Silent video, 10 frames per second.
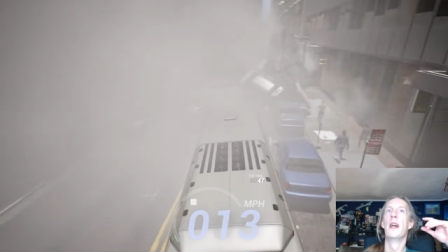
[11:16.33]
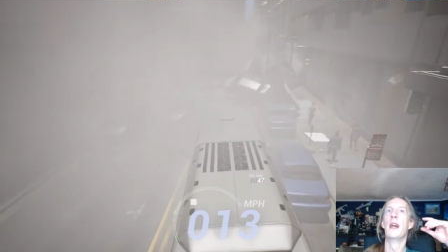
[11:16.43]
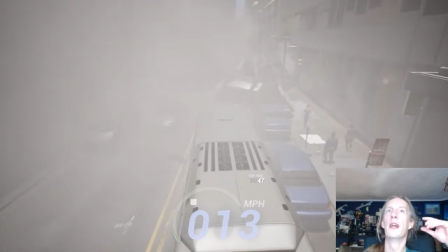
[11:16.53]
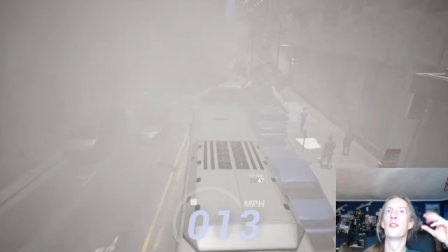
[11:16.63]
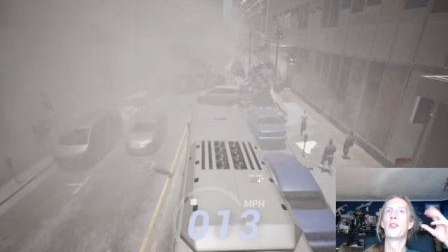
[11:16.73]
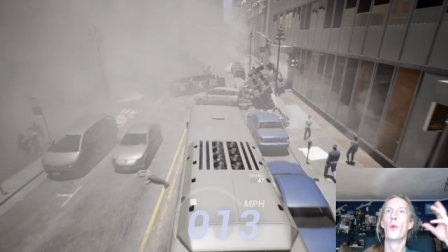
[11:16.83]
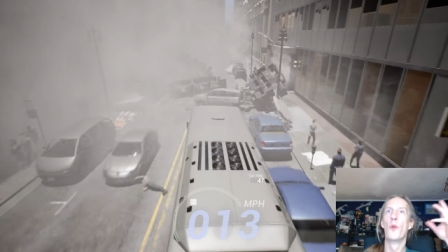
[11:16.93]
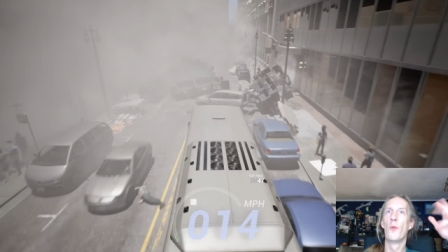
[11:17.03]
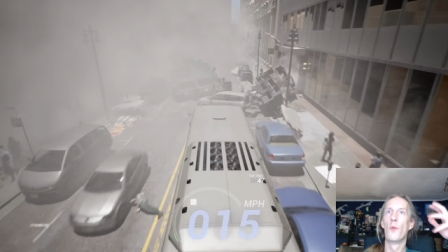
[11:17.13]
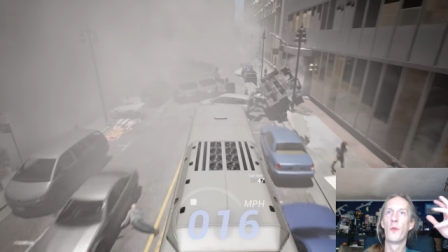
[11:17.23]
and so
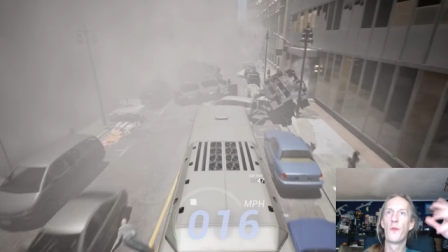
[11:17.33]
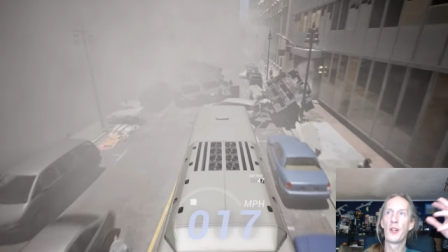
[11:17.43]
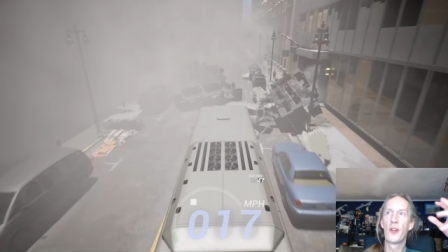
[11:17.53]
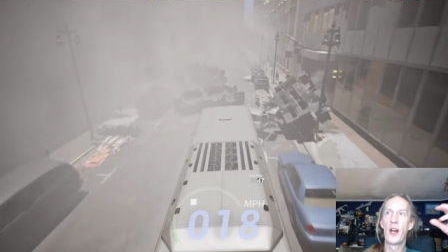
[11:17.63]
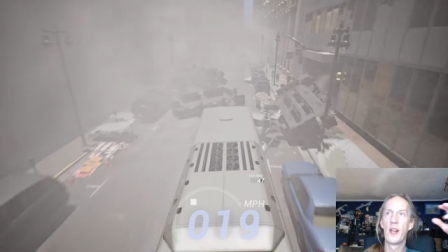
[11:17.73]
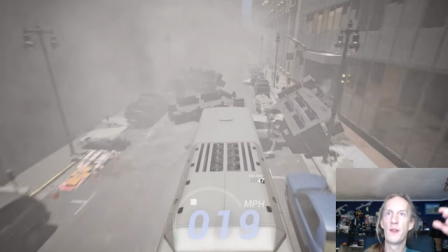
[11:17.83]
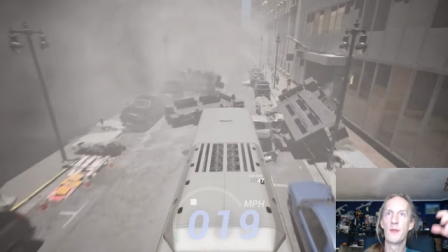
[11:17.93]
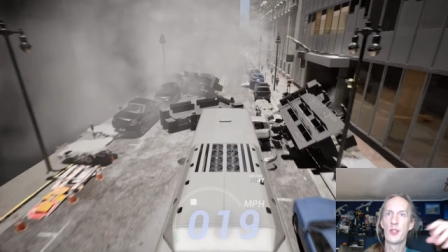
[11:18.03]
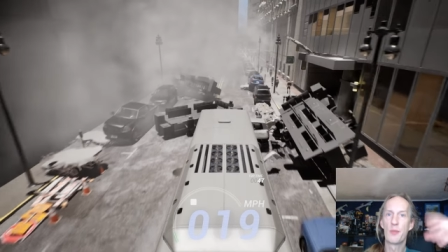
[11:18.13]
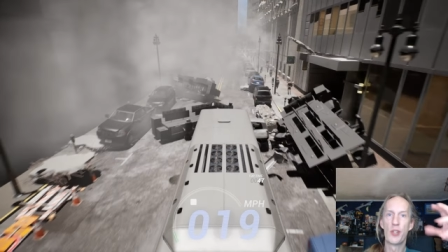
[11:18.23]
we'll we'll figure out and
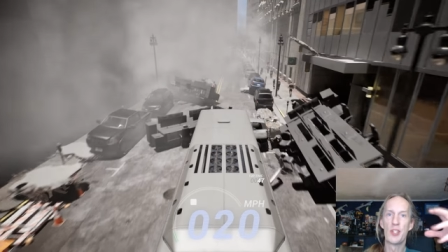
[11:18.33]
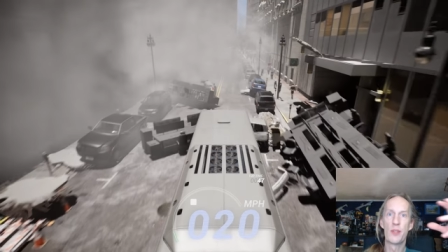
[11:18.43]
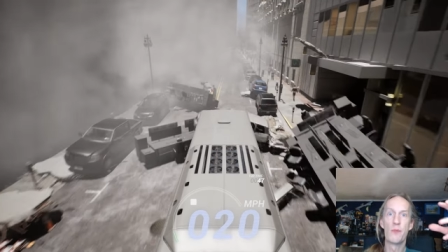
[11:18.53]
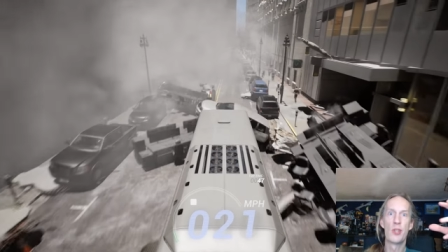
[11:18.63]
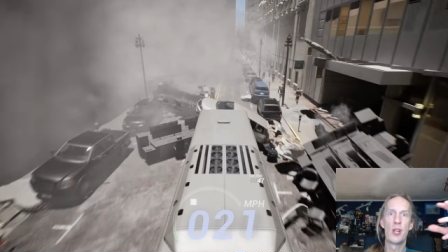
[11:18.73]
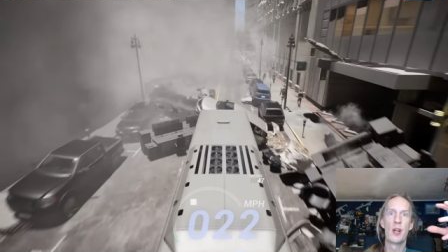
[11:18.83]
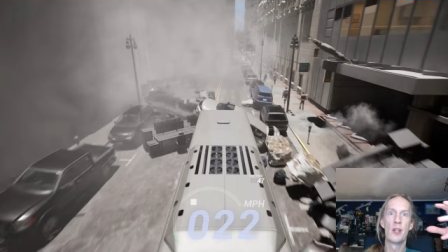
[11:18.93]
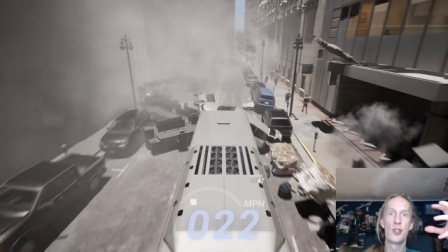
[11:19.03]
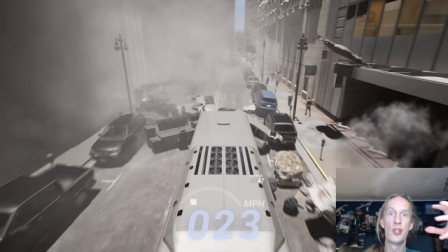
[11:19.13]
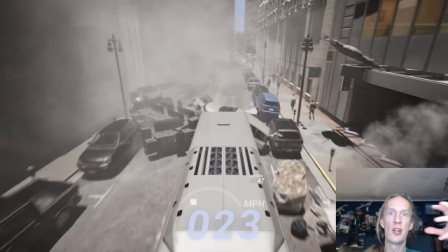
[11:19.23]
just put in some ge a
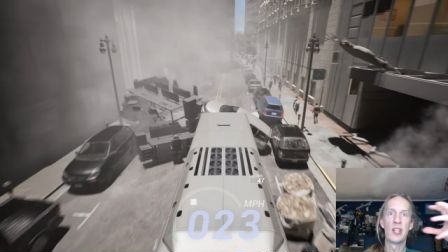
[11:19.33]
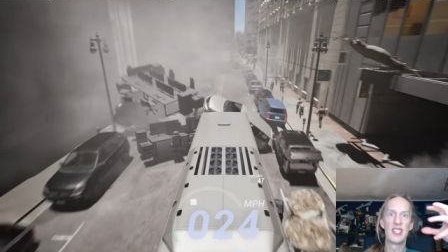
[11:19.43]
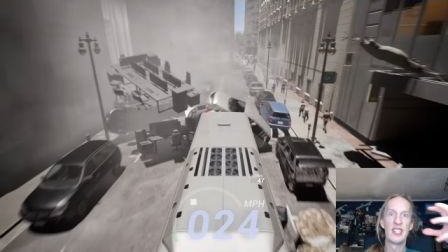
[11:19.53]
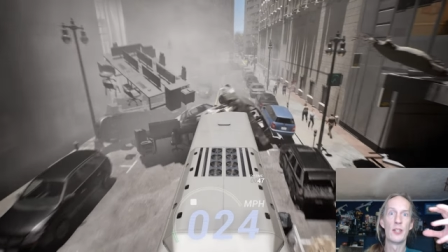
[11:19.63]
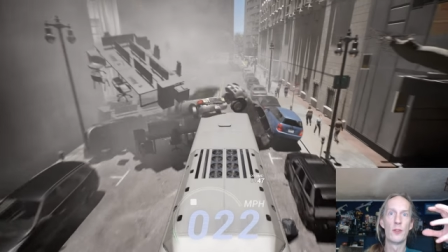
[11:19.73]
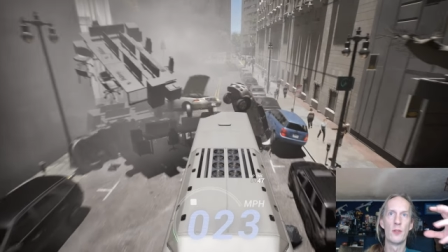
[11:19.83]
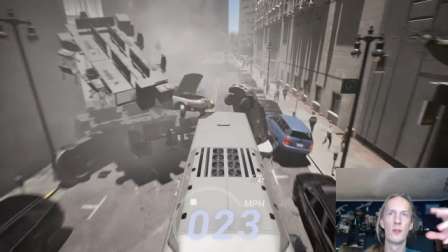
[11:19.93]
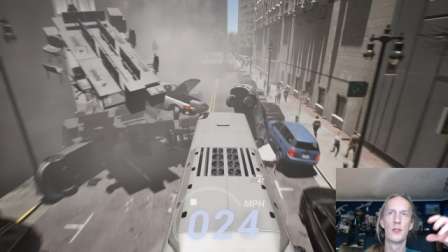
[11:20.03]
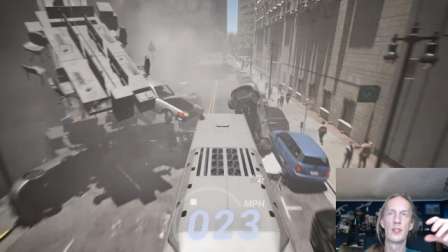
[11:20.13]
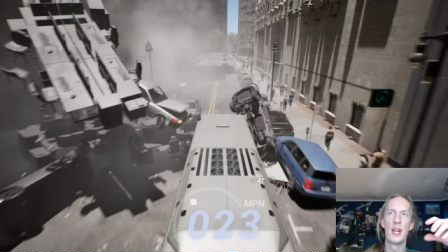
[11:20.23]
generic single
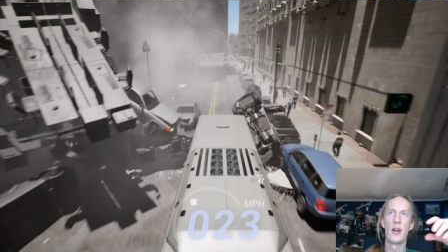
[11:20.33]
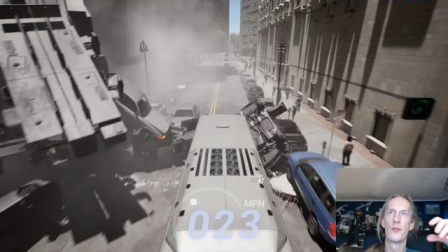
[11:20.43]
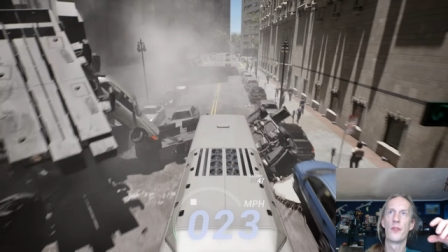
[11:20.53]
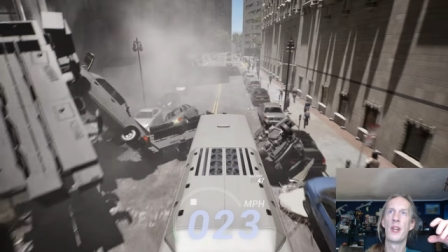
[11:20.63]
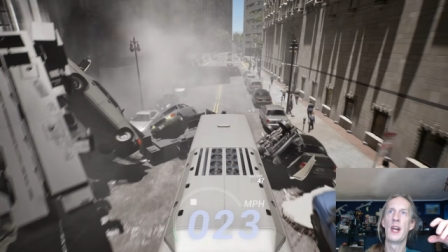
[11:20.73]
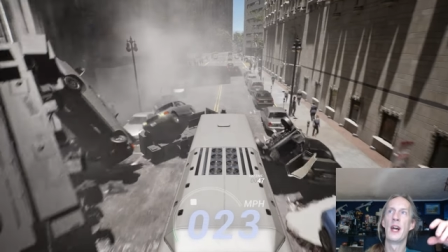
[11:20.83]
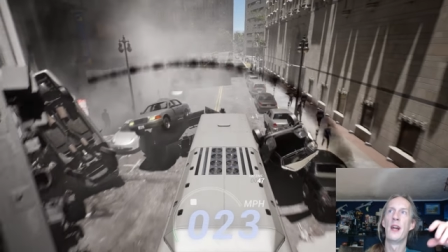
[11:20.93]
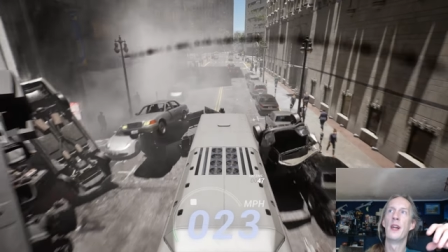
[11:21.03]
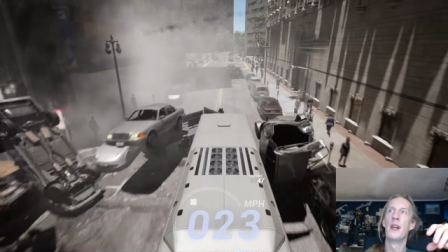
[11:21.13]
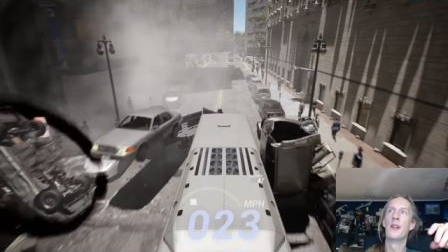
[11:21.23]
sound for that
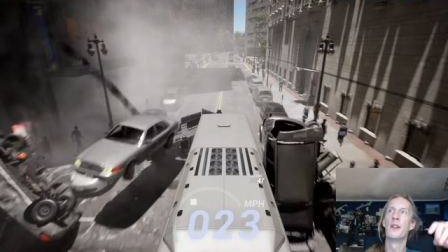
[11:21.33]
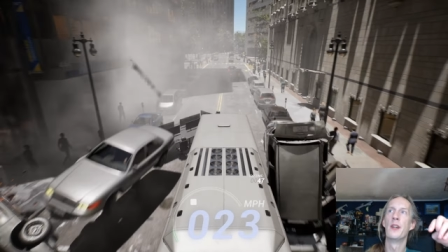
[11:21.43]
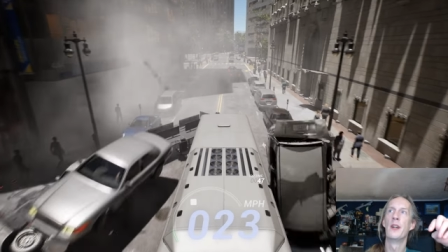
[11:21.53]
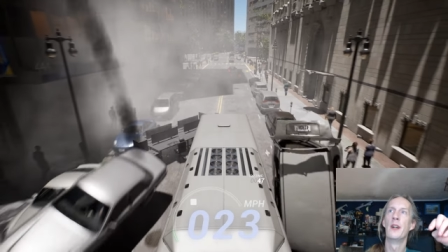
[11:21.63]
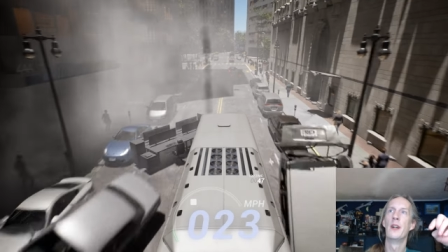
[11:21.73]
and uh,